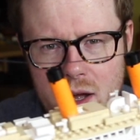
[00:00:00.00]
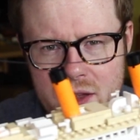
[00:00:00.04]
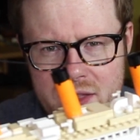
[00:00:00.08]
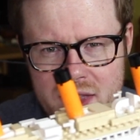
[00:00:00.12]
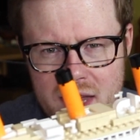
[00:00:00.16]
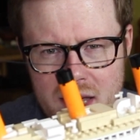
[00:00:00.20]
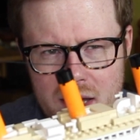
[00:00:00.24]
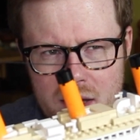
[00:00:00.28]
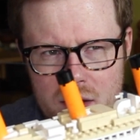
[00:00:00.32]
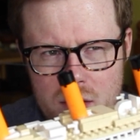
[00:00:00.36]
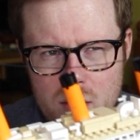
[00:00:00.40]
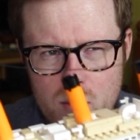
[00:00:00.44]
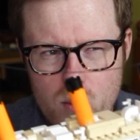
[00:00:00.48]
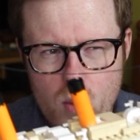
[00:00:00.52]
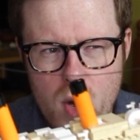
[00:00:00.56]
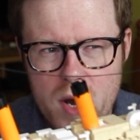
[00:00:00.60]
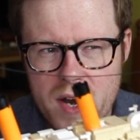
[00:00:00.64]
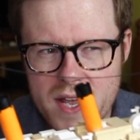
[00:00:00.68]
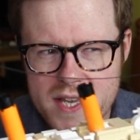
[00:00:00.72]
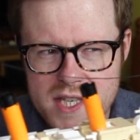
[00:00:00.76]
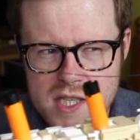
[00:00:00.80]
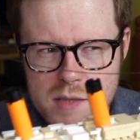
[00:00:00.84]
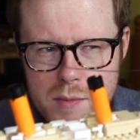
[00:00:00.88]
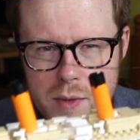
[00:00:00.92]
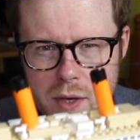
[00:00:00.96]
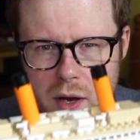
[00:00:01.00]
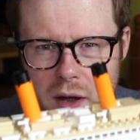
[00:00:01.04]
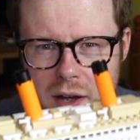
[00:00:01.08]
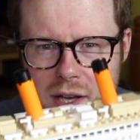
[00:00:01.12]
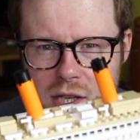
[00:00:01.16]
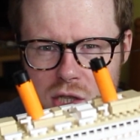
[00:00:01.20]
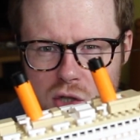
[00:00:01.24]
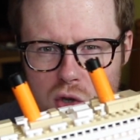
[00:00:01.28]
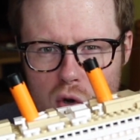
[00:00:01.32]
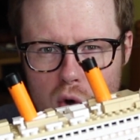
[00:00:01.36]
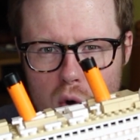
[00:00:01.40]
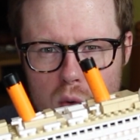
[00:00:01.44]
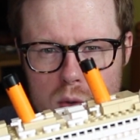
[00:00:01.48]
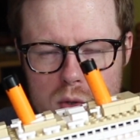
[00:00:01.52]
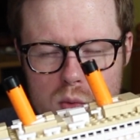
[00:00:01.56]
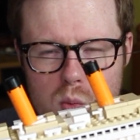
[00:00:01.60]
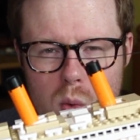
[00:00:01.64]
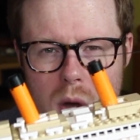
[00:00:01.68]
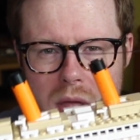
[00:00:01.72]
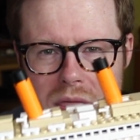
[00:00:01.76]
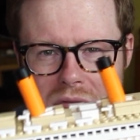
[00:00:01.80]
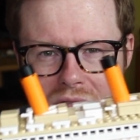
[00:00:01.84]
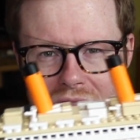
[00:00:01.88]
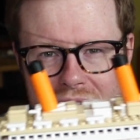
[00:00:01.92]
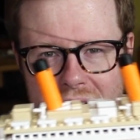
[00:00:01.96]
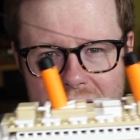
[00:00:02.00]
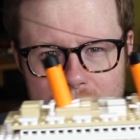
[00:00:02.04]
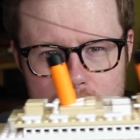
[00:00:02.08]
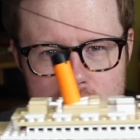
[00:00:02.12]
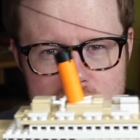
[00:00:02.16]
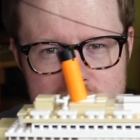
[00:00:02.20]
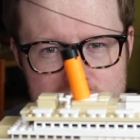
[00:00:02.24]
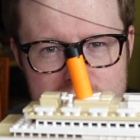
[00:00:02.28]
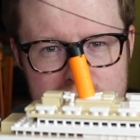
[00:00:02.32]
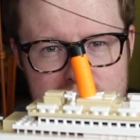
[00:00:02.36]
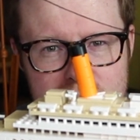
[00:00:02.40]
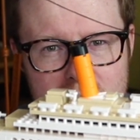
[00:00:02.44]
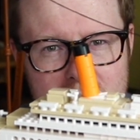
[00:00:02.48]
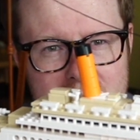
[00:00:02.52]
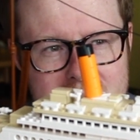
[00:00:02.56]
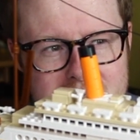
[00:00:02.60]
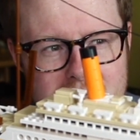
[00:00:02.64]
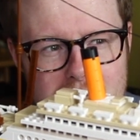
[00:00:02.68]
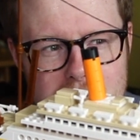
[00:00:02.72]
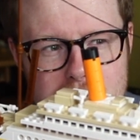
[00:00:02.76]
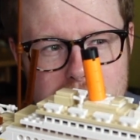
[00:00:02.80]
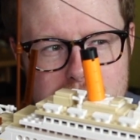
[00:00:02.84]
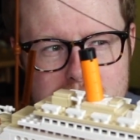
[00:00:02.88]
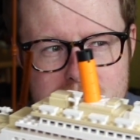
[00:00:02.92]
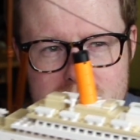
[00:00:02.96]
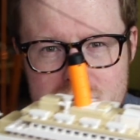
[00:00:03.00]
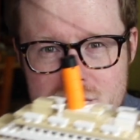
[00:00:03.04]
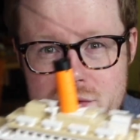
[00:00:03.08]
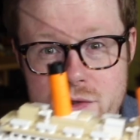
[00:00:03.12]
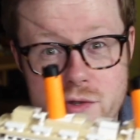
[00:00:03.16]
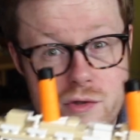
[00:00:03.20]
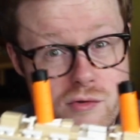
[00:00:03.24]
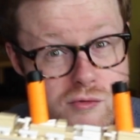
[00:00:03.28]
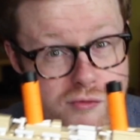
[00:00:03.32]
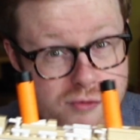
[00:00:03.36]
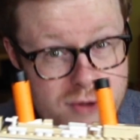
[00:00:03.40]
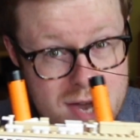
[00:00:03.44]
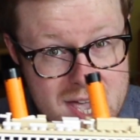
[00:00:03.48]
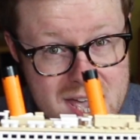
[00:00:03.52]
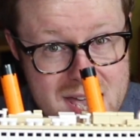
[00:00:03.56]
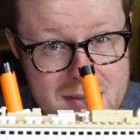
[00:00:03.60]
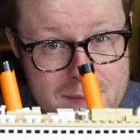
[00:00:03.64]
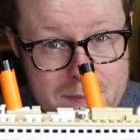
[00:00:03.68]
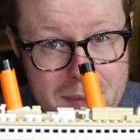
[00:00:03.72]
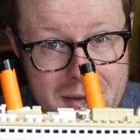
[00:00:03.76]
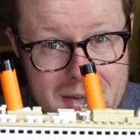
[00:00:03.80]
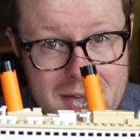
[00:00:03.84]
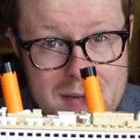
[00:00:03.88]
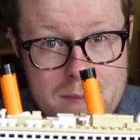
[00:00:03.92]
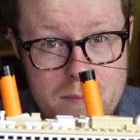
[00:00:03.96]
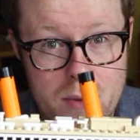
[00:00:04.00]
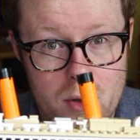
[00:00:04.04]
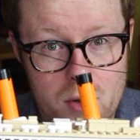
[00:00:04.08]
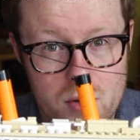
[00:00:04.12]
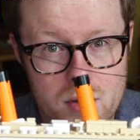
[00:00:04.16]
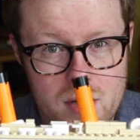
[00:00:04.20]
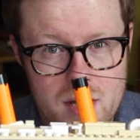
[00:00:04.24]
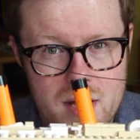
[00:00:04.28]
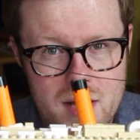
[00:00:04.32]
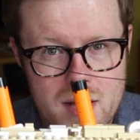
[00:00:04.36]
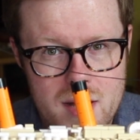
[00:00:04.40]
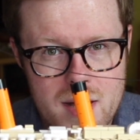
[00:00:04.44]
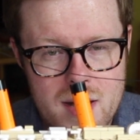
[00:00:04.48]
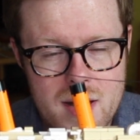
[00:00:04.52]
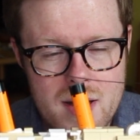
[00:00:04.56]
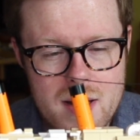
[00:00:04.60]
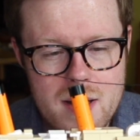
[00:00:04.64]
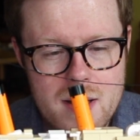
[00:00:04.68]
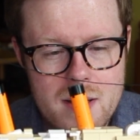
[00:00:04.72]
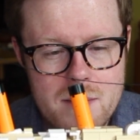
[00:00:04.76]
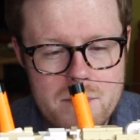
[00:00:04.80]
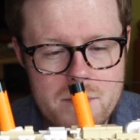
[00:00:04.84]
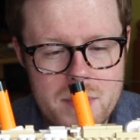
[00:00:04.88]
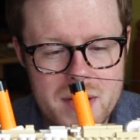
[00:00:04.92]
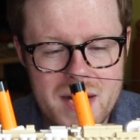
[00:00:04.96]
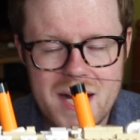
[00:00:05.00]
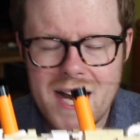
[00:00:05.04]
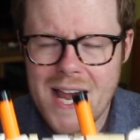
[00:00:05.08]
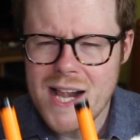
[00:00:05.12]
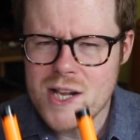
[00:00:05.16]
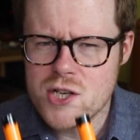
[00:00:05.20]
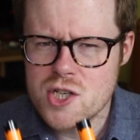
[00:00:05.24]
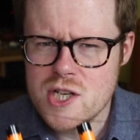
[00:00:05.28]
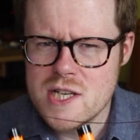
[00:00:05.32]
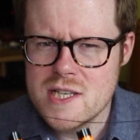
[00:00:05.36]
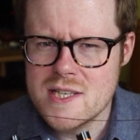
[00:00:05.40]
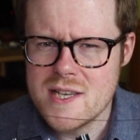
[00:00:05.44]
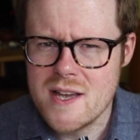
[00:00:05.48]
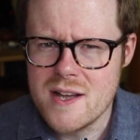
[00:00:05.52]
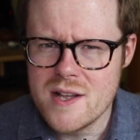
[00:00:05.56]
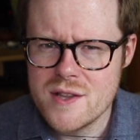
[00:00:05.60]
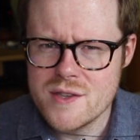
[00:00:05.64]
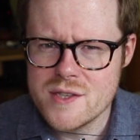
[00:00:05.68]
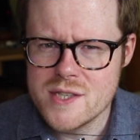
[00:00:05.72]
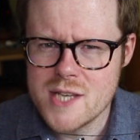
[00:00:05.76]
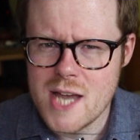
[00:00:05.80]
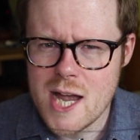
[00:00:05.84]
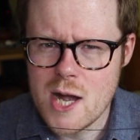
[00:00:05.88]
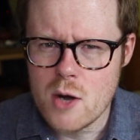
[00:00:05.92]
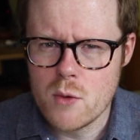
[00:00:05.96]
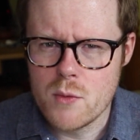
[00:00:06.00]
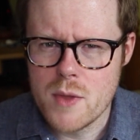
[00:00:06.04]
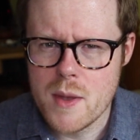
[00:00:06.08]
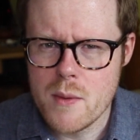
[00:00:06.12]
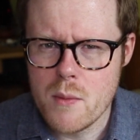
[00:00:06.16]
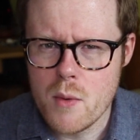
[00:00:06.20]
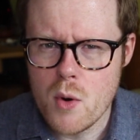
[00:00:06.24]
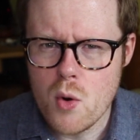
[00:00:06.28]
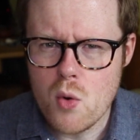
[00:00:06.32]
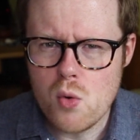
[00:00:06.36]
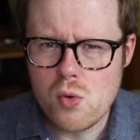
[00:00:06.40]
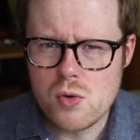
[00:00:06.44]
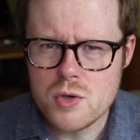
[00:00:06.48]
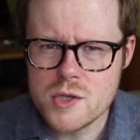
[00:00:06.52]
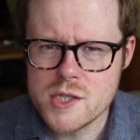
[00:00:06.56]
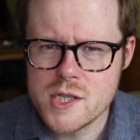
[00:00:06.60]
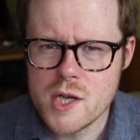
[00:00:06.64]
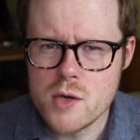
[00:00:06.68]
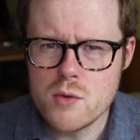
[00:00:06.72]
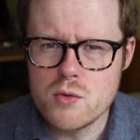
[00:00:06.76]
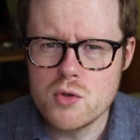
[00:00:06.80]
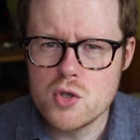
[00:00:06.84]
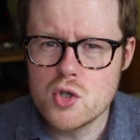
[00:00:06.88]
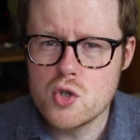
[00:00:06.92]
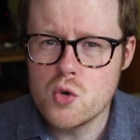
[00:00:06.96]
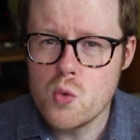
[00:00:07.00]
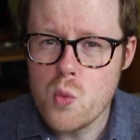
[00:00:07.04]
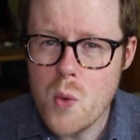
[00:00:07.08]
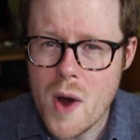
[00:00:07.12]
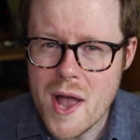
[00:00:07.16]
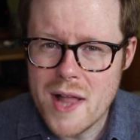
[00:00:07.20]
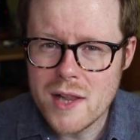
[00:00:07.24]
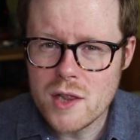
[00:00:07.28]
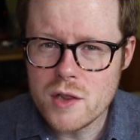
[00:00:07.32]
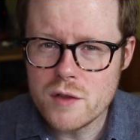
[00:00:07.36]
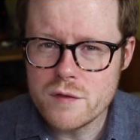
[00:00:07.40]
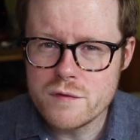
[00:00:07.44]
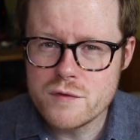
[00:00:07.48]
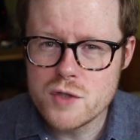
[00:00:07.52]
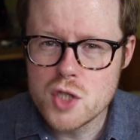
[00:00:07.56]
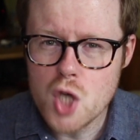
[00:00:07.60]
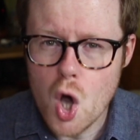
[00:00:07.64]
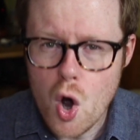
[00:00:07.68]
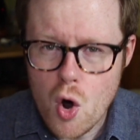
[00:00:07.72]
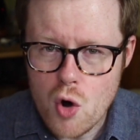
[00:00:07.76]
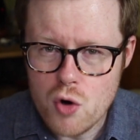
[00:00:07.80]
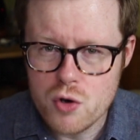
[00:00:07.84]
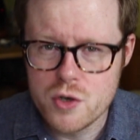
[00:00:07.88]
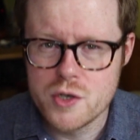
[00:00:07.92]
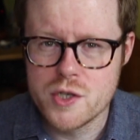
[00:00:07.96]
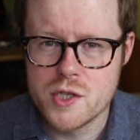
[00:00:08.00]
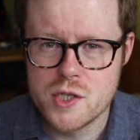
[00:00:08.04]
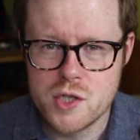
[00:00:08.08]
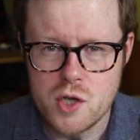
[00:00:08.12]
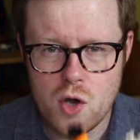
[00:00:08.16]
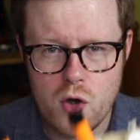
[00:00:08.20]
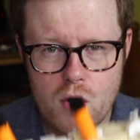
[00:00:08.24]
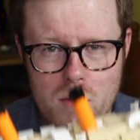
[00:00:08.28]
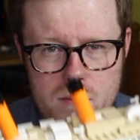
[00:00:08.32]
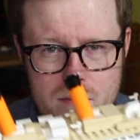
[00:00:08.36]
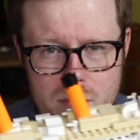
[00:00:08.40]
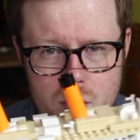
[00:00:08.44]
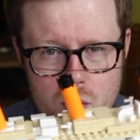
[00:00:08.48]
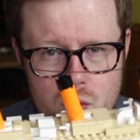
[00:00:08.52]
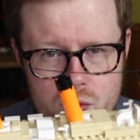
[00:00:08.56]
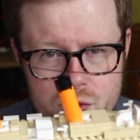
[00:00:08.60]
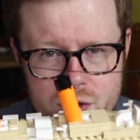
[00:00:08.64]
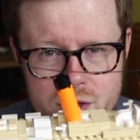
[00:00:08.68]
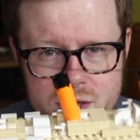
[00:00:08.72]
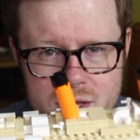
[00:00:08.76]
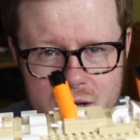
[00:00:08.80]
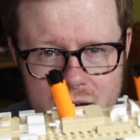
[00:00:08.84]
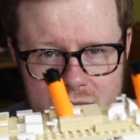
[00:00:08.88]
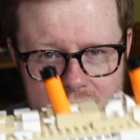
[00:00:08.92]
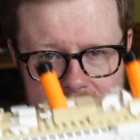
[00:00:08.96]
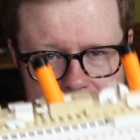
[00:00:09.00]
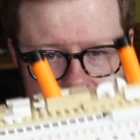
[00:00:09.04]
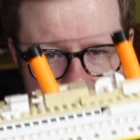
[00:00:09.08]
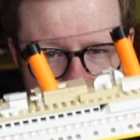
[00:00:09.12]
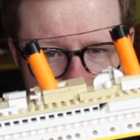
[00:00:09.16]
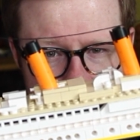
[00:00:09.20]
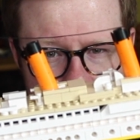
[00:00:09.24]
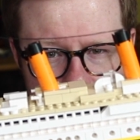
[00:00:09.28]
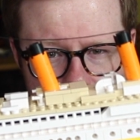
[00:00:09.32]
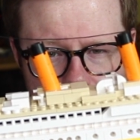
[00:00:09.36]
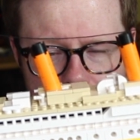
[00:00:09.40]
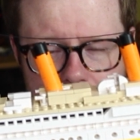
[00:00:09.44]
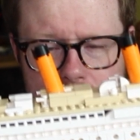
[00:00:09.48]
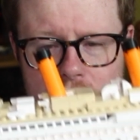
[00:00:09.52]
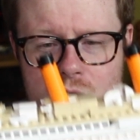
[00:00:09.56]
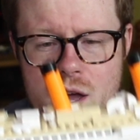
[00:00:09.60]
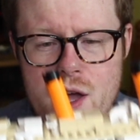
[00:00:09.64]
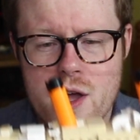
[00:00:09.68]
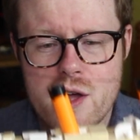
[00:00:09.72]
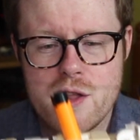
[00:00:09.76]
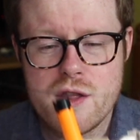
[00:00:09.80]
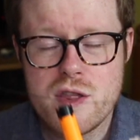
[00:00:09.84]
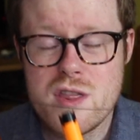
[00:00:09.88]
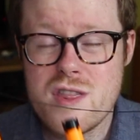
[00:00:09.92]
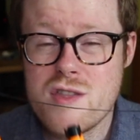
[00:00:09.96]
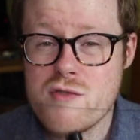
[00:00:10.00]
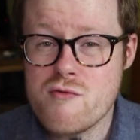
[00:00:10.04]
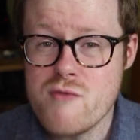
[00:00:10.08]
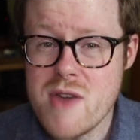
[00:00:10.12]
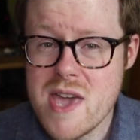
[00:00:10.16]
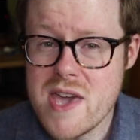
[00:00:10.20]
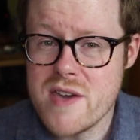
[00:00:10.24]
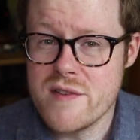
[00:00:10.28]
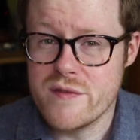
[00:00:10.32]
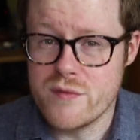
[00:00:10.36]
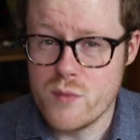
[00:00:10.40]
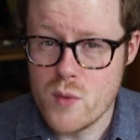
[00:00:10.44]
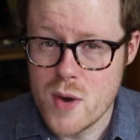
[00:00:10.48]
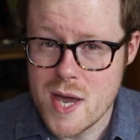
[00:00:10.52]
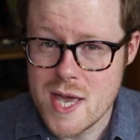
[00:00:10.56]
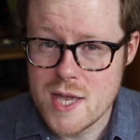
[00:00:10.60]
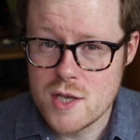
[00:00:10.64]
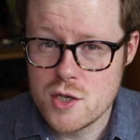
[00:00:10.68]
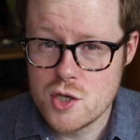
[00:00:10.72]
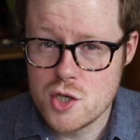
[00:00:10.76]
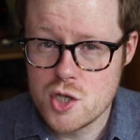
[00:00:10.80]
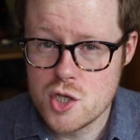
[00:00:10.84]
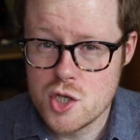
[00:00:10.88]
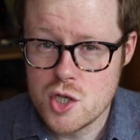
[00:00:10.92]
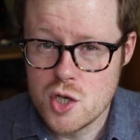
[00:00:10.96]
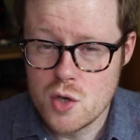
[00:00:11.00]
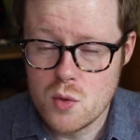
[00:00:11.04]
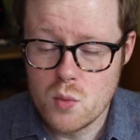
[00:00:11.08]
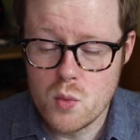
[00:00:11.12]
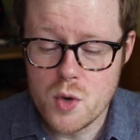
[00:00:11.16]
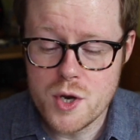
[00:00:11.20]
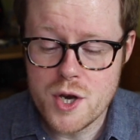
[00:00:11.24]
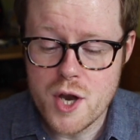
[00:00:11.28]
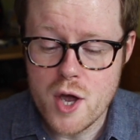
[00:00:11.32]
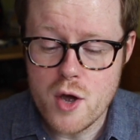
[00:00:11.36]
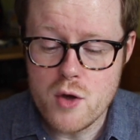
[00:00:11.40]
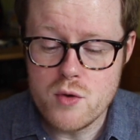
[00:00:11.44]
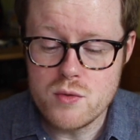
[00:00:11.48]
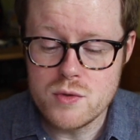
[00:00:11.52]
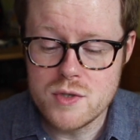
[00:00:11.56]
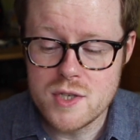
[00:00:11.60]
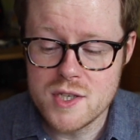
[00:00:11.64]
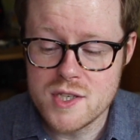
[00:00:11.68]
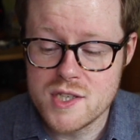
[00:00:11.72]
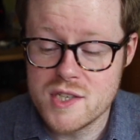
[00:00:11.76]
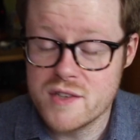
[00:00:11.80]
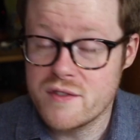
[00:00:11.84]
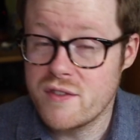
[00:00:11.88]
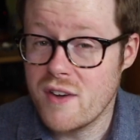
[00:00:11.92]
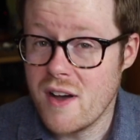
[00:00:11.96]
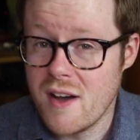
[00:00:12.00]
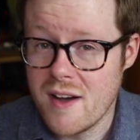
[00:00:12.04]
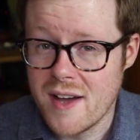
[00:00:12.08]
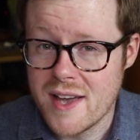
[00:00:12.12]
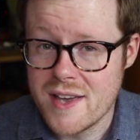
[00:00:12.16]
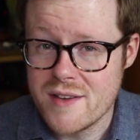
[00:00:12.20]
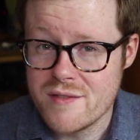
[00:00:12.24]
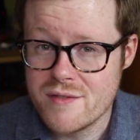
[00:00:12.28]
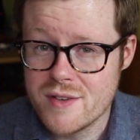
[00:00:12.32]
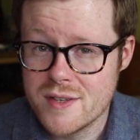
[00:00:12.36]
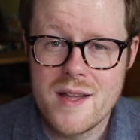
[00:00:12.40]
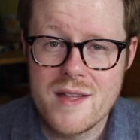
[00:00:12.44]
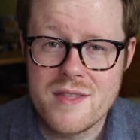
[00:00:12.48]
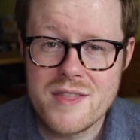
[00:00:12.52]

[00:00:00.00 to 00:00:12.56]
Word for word: I think the one estimate I saw was one thousand five hundred three people. But it actually turns out there were also twelve dogs on board the Titanic, three of which were known to survive.